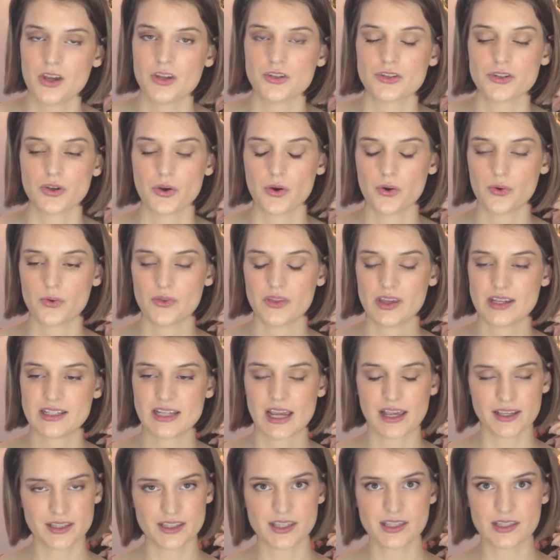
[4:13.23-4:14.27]
So they
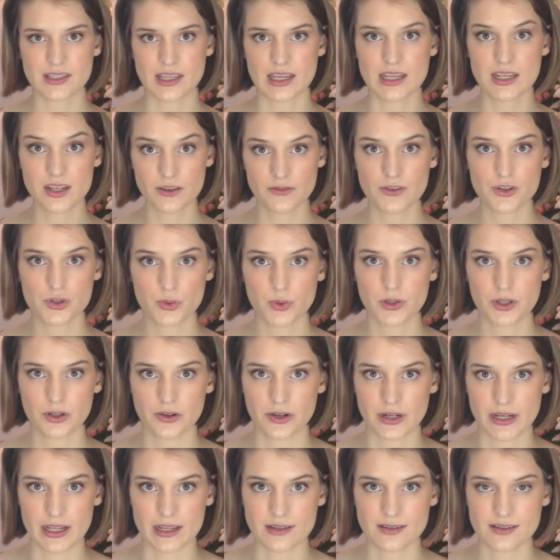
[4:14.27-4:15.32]
test these individual
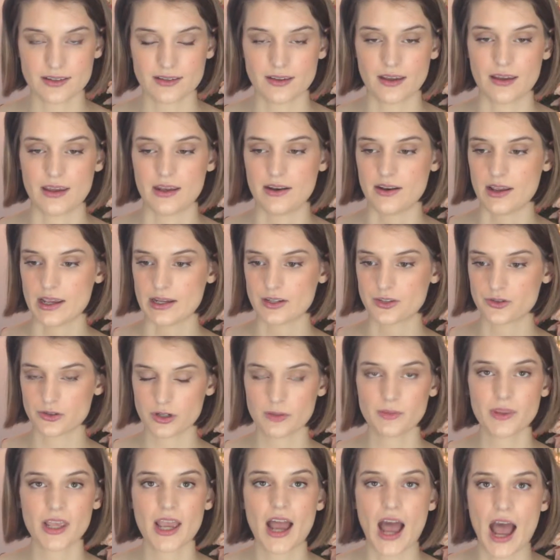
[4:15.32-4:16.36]
ingredients in
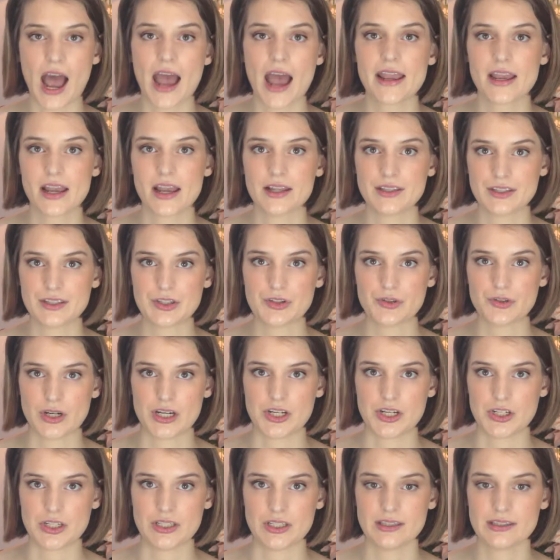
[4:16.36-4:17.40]
extremely high
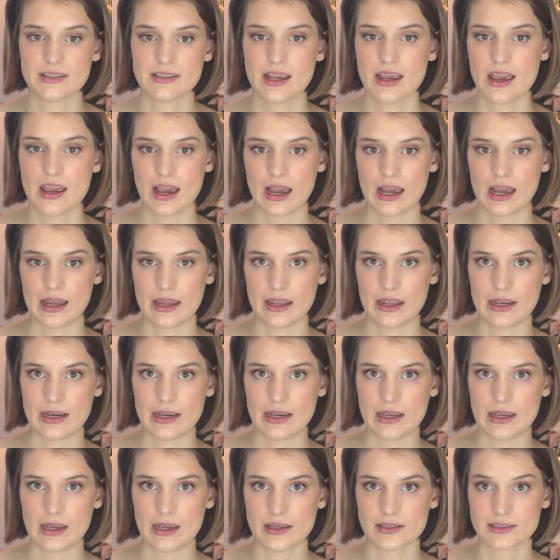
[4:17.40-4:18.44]
concentrations on
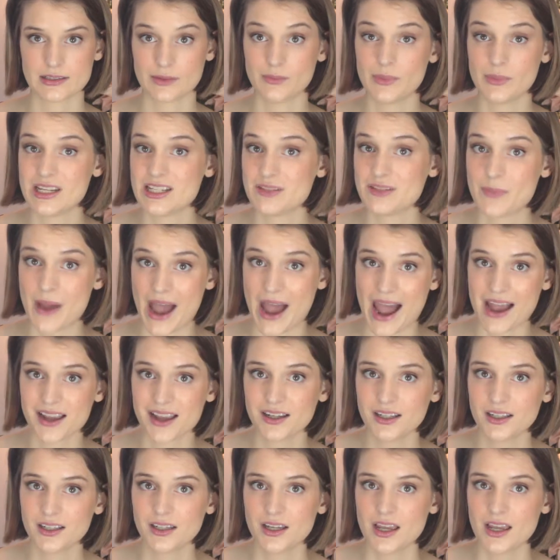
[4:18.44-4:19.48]
somebody's
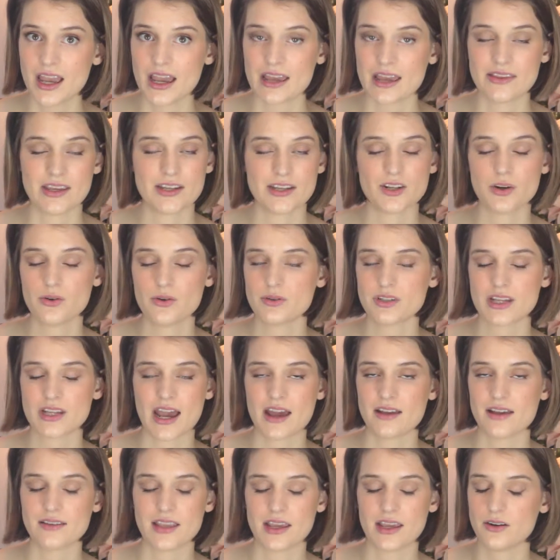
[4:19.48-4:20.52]
back and they don't
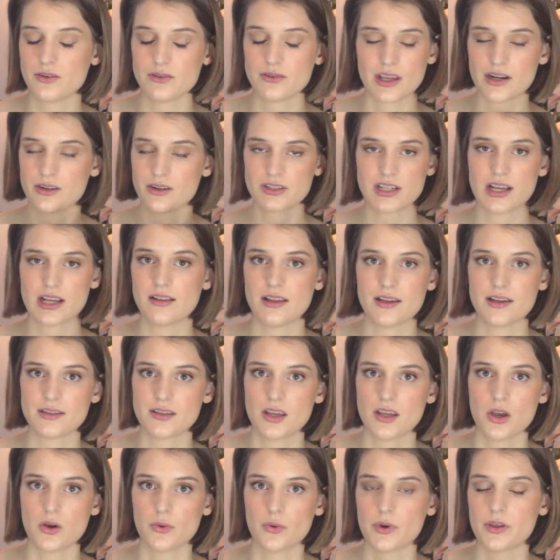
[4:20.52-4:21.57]
they don't they don't tell us
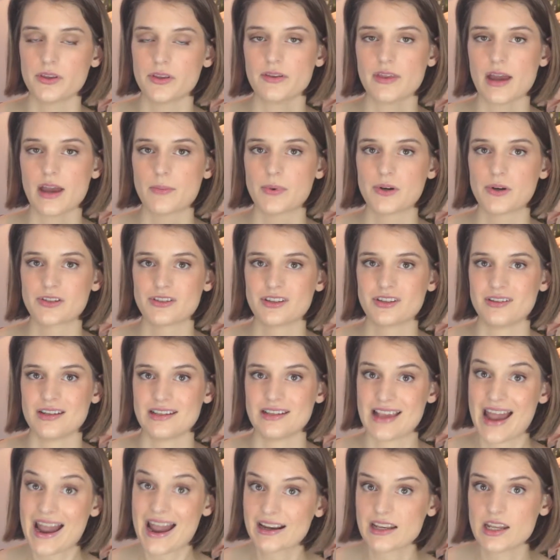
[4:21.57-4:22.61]
whether that person
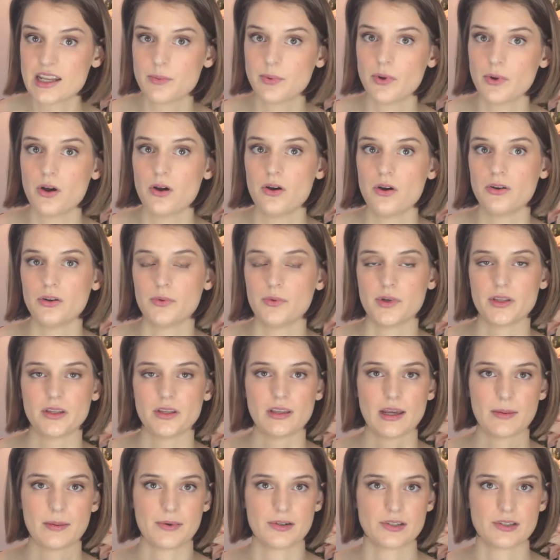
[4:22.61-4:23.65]
is acne prone or whether
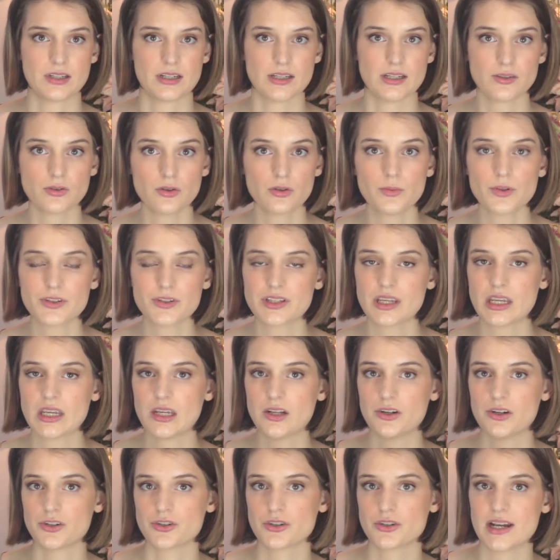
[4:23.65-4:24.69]
that person is normal
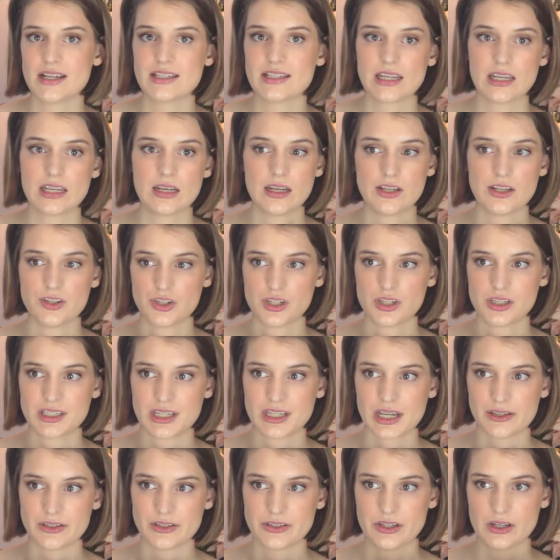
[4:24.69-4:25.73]
skin or dry skin. It's just
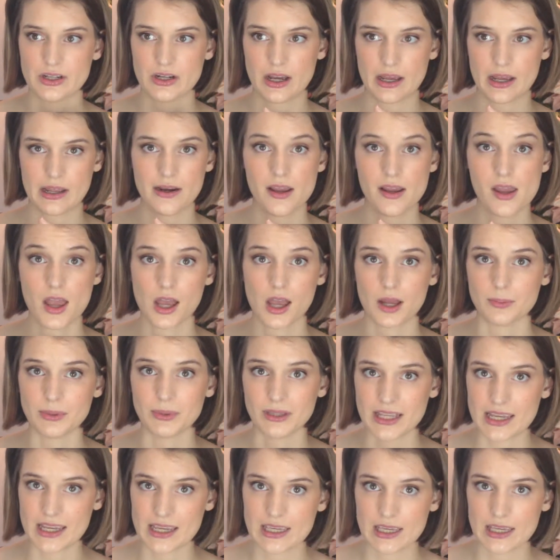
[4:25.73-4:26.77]
tested on a
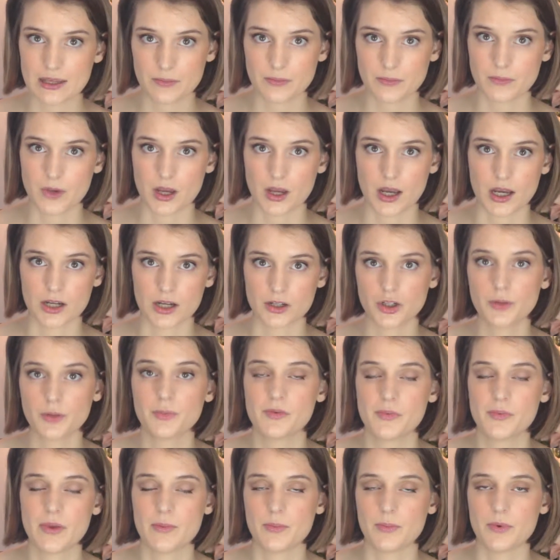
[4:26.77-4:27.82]
blanket uh, group
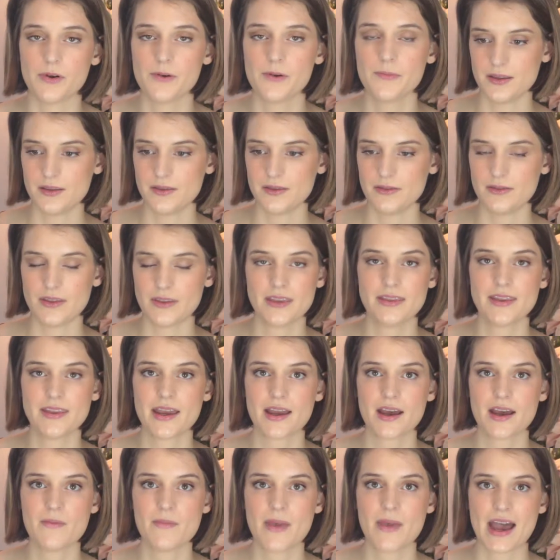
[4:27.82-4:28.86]
of people. Then they
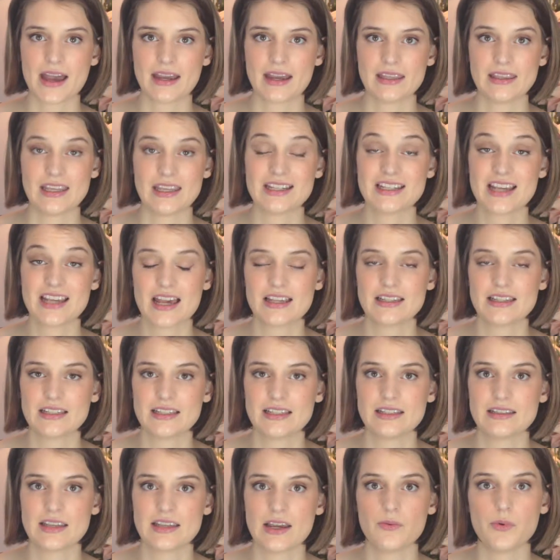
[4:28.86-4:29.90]
come back and they test
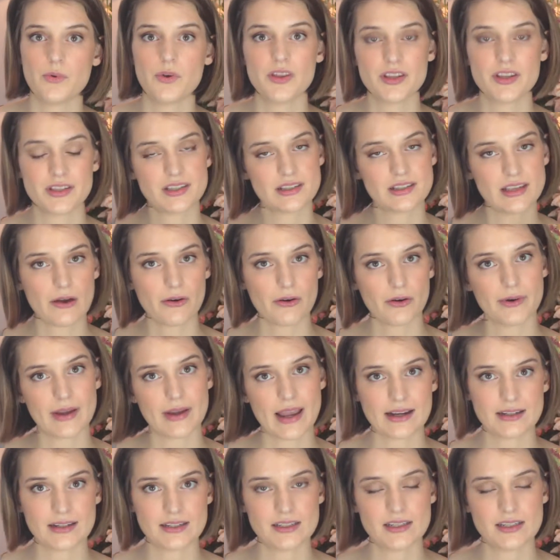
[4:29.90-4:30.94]
and say, well, this is how it
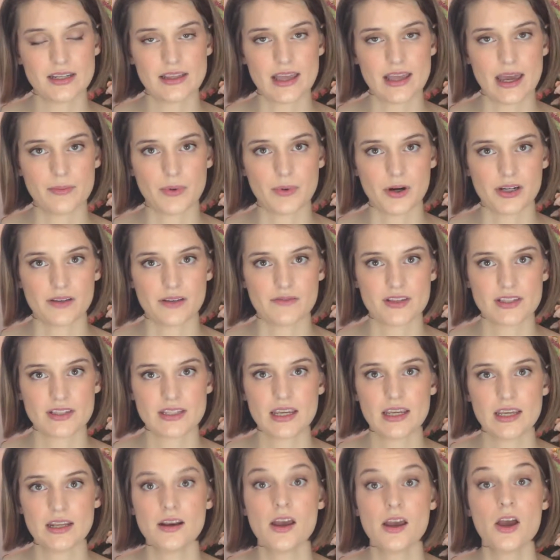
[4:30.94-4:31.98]
reacted to that part of the
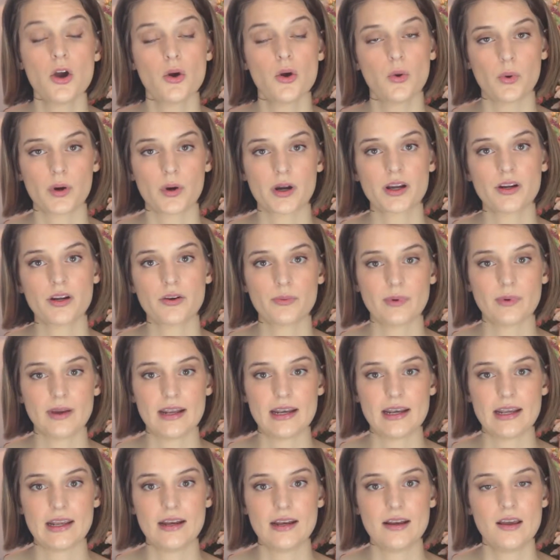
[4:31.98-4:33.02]
skin. We're gonna
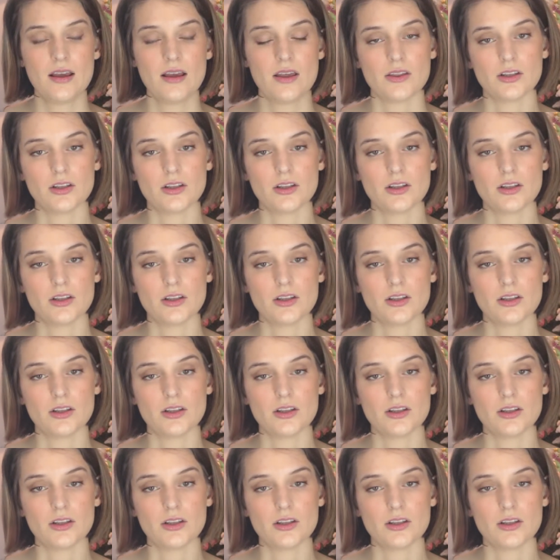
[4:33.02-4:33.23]
rate it.